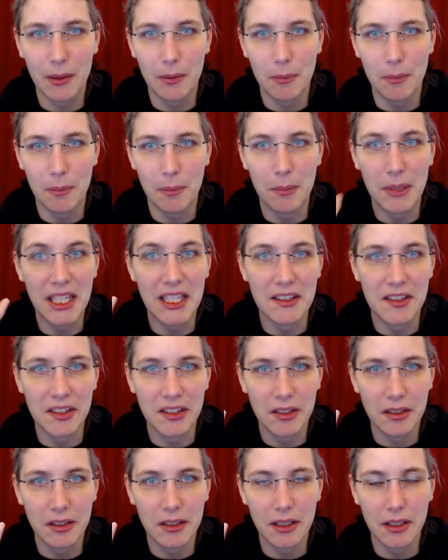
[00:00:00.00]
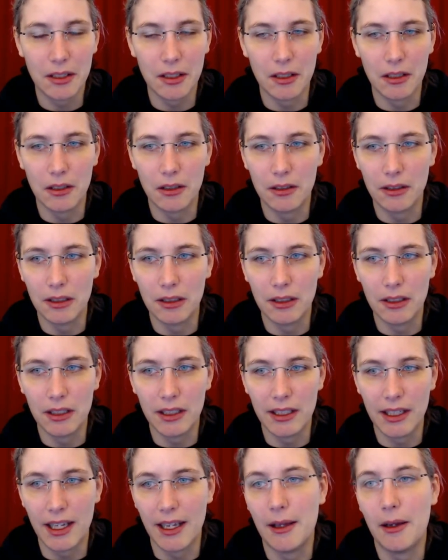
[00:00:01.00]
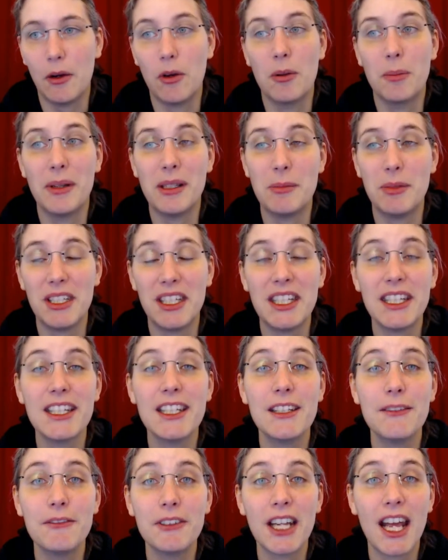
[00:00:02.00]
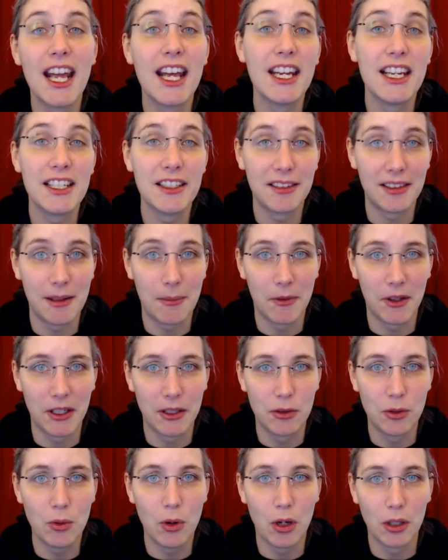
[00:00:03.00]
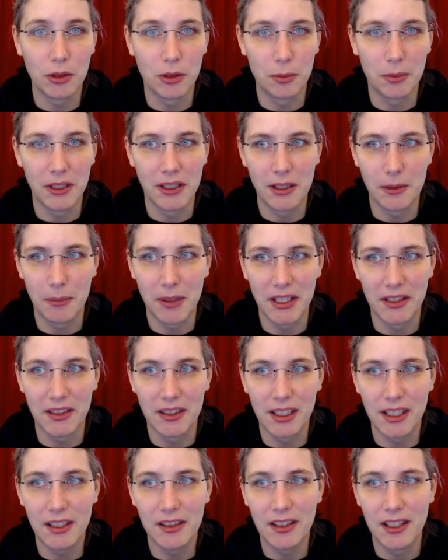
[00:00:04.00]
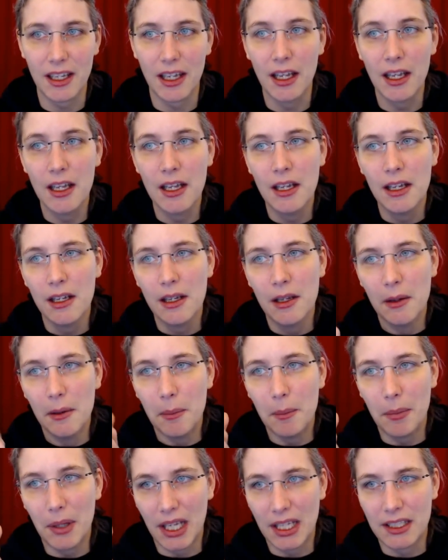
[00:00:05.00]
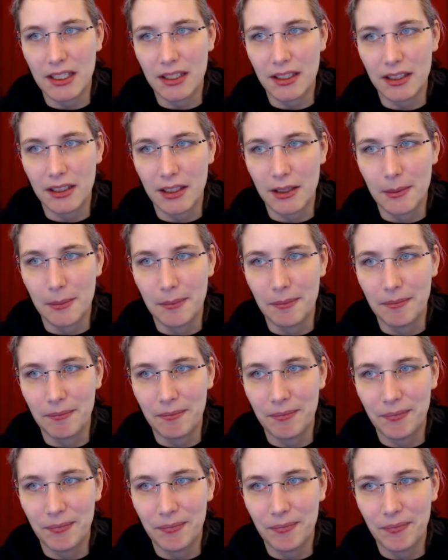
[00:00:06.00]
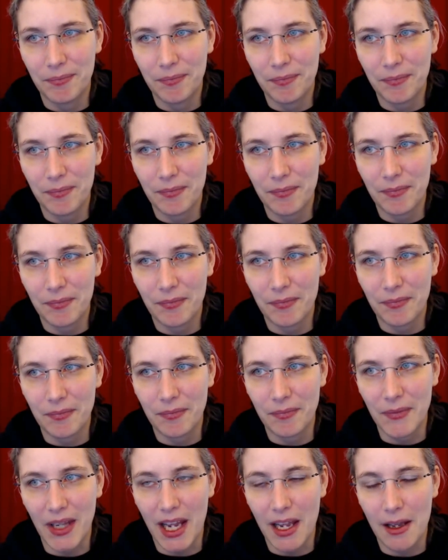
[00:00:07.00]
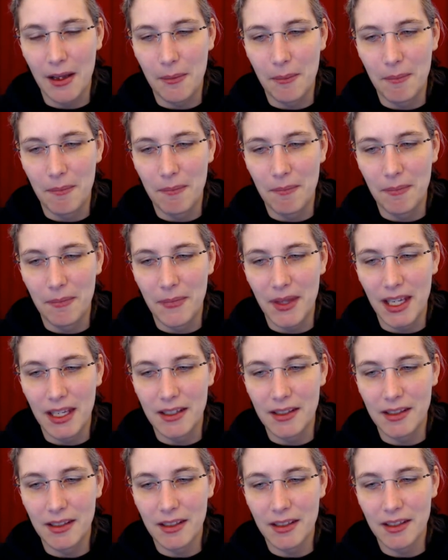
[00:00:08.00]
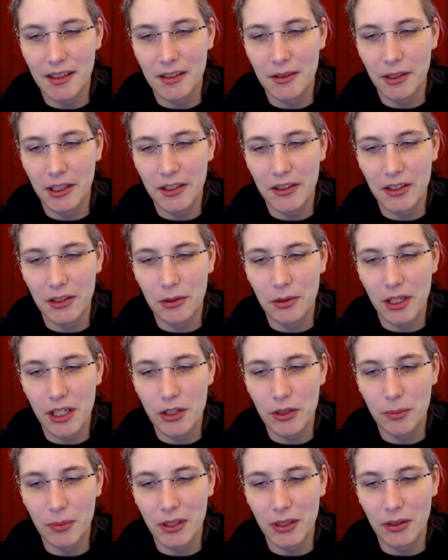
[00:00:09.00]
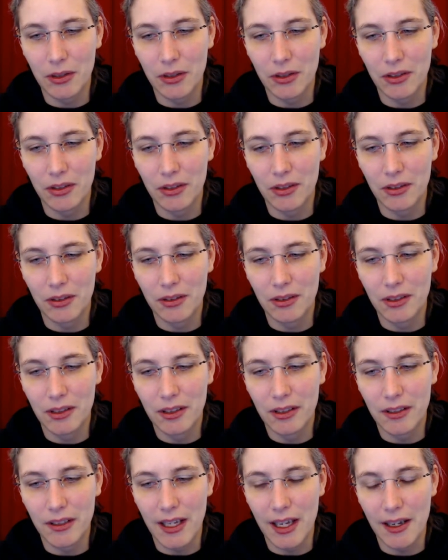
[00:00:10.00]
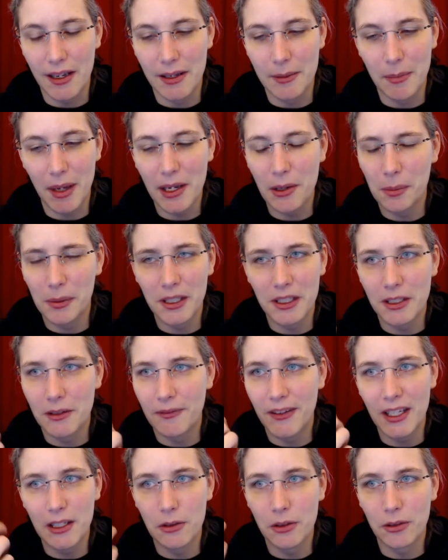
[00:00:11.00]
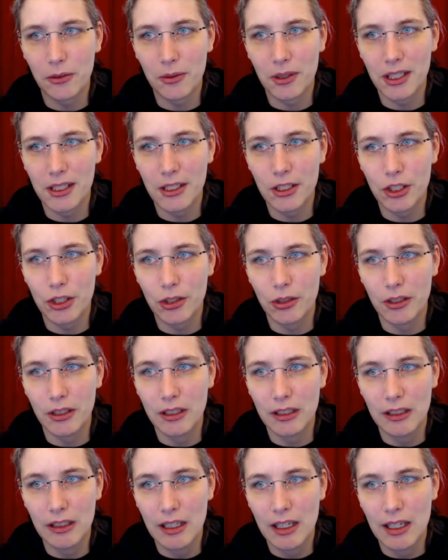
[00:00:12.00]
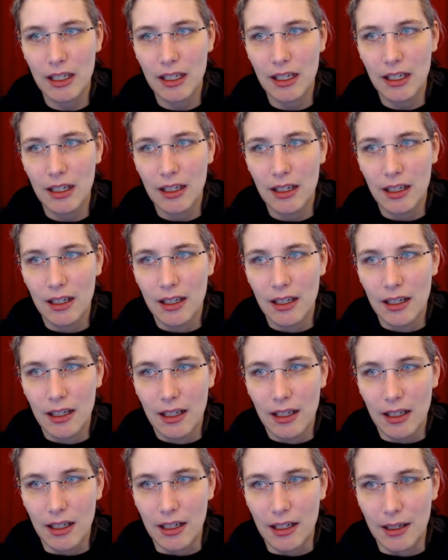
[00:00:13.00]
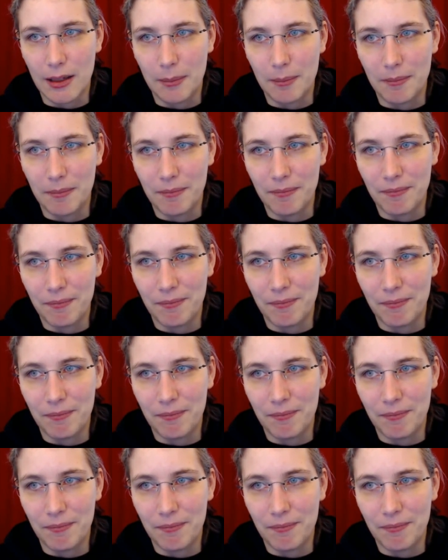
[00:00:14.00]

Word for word: means or yeah, or maybe even adding something to Octoprint that makes it easier. But um, yeah, it's it's a tricky situation because yeah, in my opinion, vendors really should um,